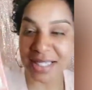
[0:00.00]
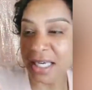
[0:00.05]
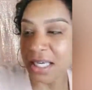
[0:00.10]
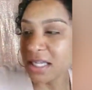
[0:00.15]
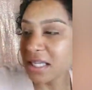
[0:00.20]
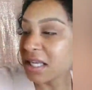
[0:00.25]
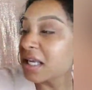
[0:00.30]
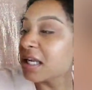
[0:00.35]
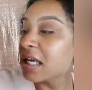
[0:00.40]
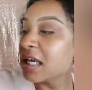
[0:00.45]
And
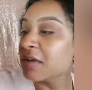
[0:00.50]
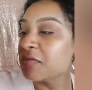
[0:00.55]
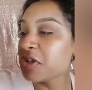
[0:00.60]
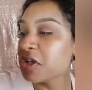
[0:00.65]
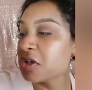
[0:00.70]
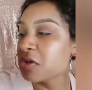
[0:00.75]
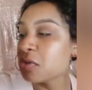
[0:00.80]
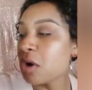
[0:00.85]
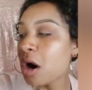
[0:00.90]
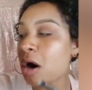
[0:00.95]
then if
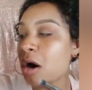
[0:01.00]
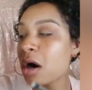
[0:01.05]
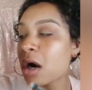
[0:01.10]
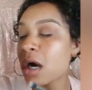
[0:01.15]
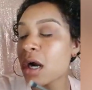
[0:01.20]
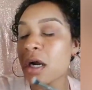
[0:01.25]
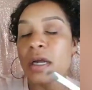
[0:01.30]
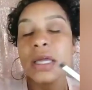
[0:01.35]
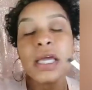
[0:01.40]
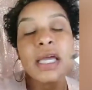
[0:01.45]
you
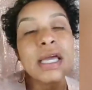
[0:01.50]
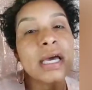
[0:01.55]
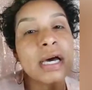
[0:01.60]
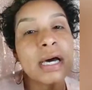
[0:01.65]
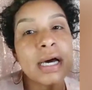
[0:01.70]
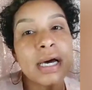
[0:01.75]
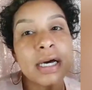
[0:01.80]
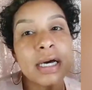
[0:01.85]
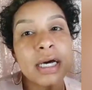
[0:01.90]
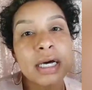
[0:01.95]
are
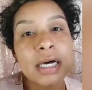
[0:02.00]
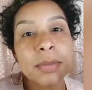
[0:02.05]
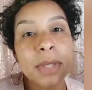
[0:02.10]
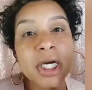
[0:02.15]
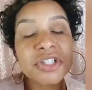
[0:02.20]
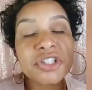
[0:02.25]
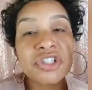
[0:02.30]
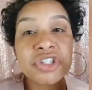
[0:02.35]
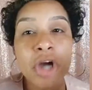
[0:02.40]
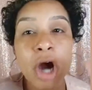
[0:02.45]
a
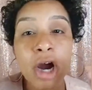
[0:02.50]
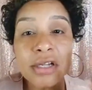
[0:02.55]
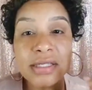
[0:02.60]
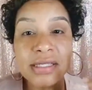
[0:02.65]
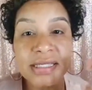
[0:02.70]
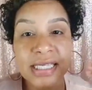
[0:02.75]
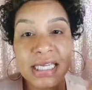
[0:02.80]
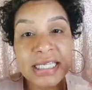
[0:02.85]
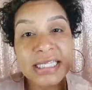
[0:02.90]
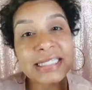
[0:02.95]
dark
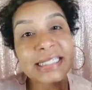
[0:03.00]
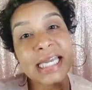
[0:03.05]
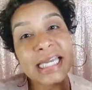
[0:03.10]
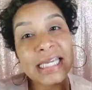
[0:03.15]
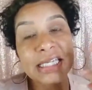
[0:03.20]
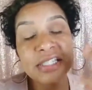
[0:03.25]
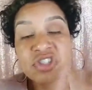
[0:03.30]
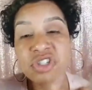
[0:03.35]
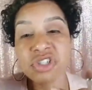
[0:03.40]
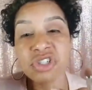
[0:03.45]
skin, tan
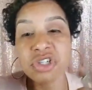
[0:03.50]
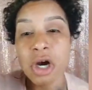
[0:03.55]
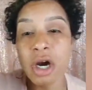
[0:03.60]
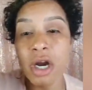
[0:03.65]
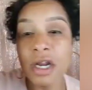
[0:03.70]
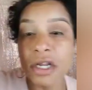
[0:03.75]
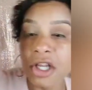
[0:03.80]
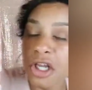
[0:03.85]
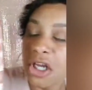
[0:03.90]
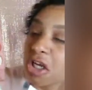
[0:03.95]
to
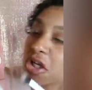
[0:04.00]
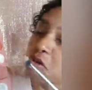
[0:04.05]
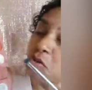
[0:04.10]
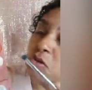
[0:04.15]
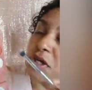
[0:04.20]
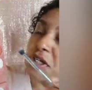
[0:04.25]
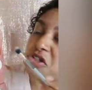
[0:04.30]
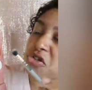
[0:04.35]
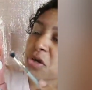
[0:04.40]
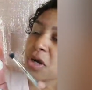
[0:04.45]
dark, you want
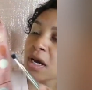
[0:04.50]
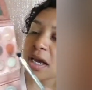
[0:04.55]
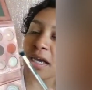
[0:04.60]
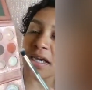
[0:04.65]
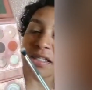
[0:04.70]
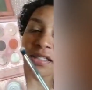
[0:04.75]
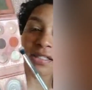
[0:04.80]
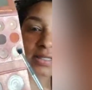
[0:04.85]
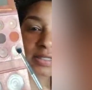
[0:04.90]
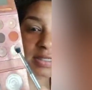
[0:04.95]
to try
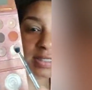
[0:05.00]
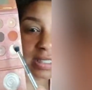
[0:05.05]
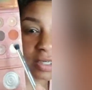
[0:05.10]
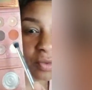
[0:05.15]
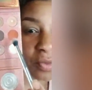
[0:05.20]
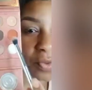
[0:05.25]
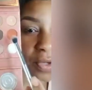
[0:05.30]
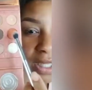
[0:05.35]
to stick with